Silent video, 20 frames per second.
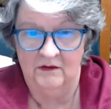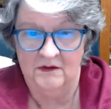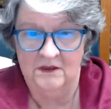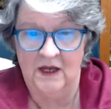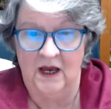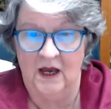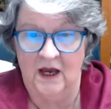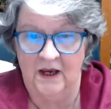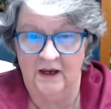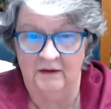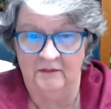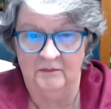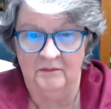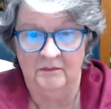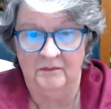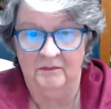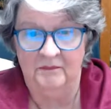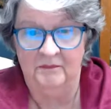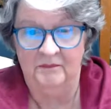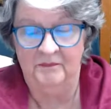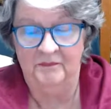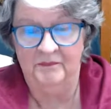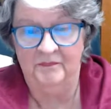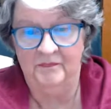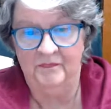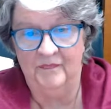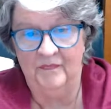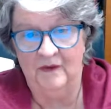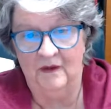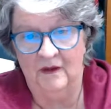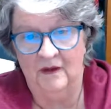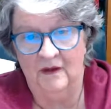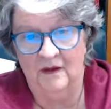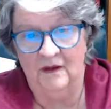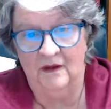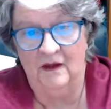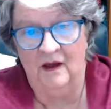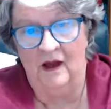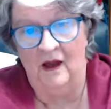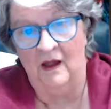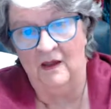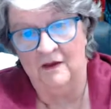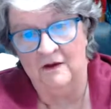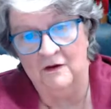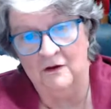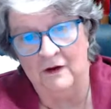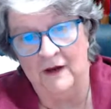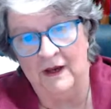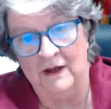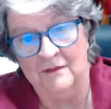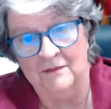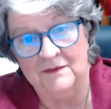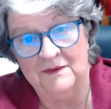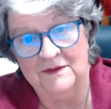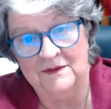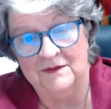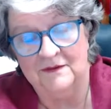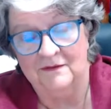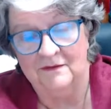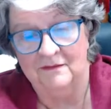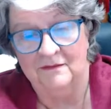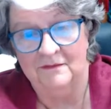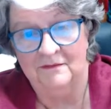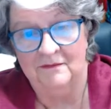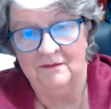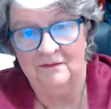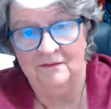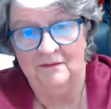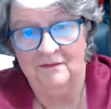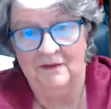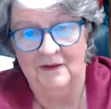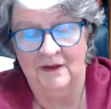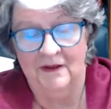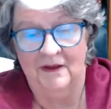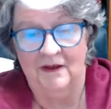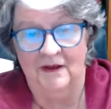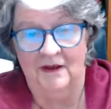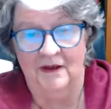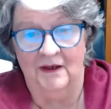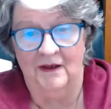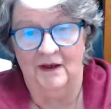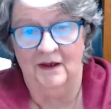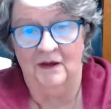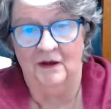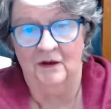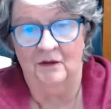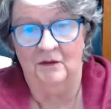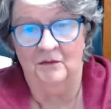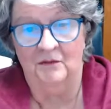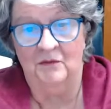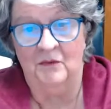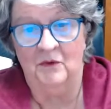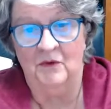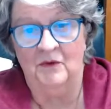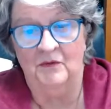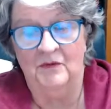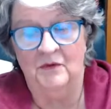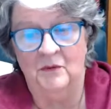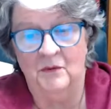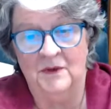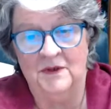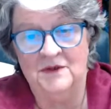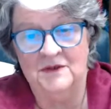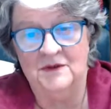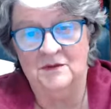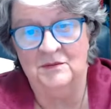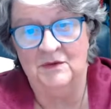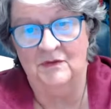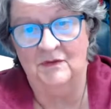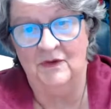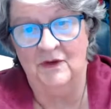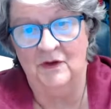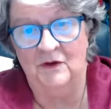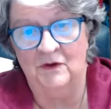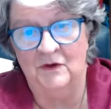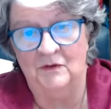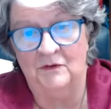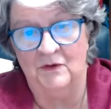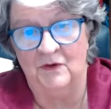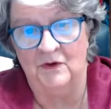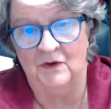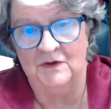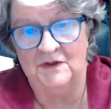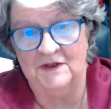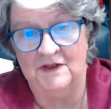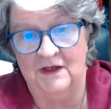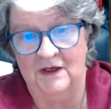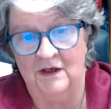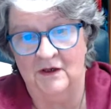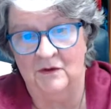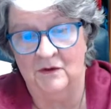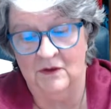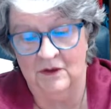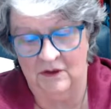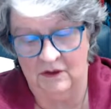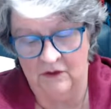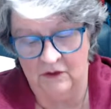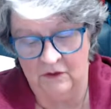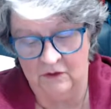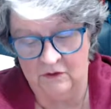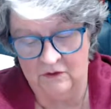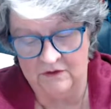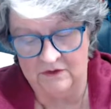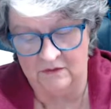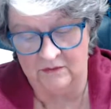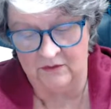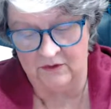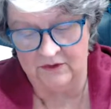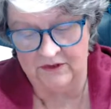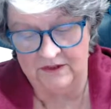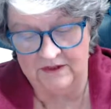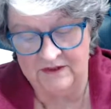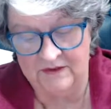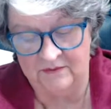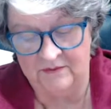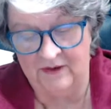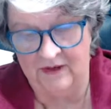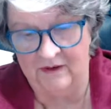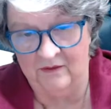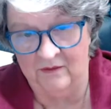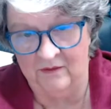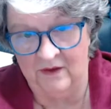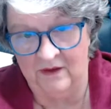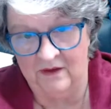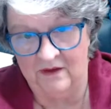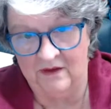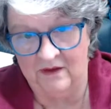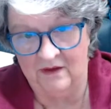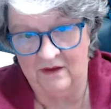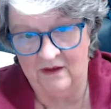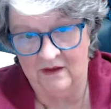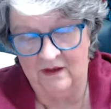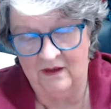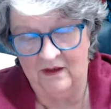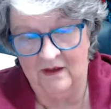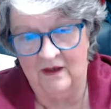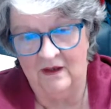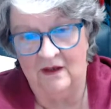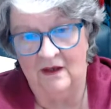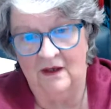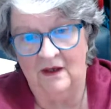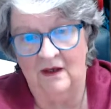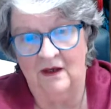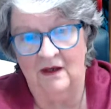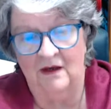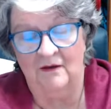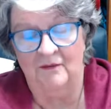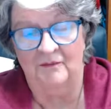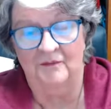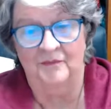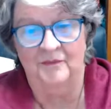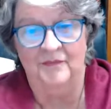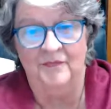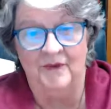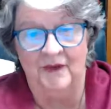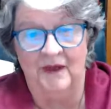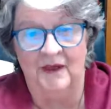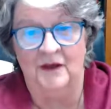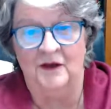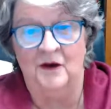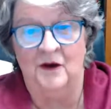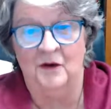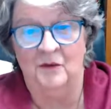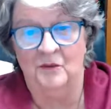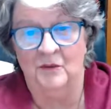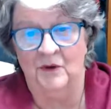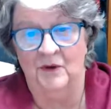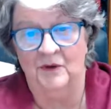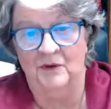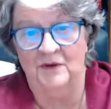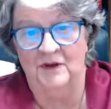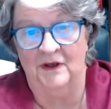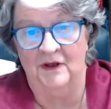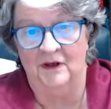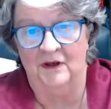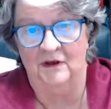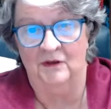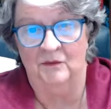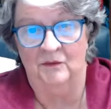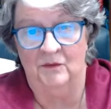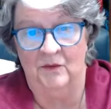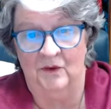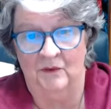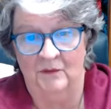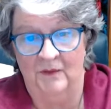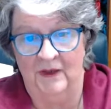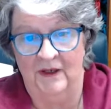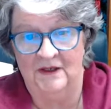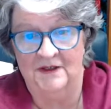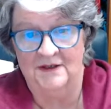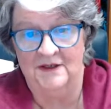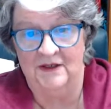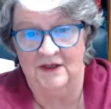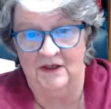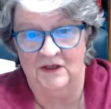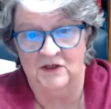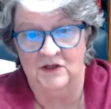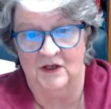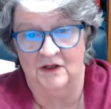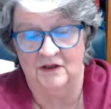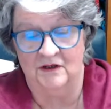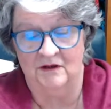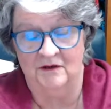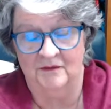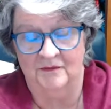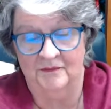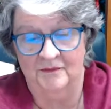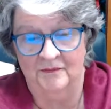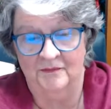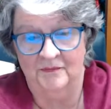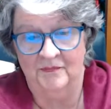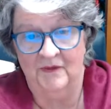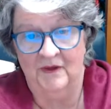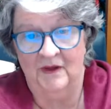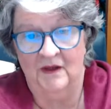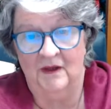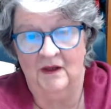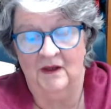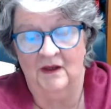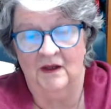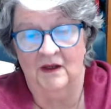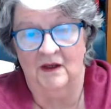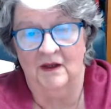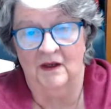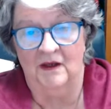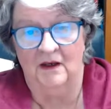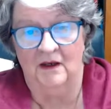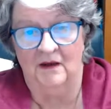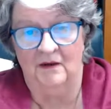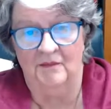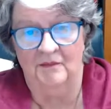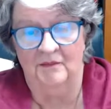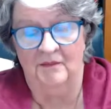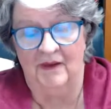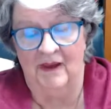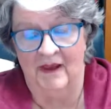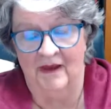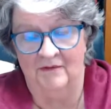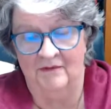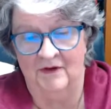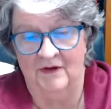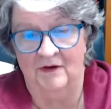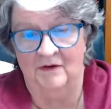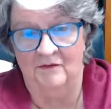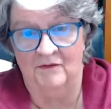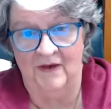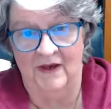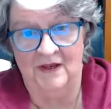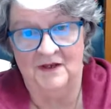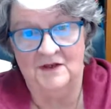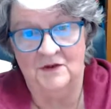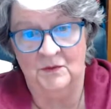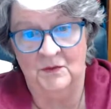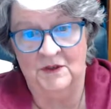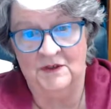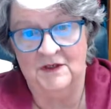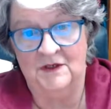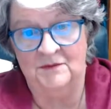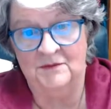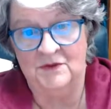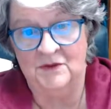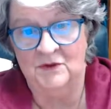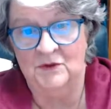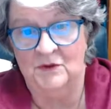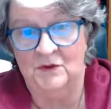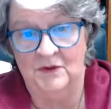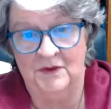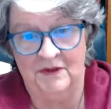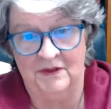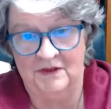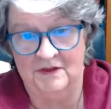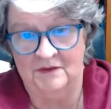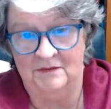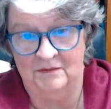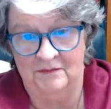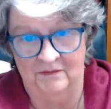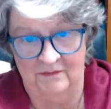time, holograms, more of the wisdom of the universe that you can use and participate with in our world where we see each other. I have an advanced wisdom school that's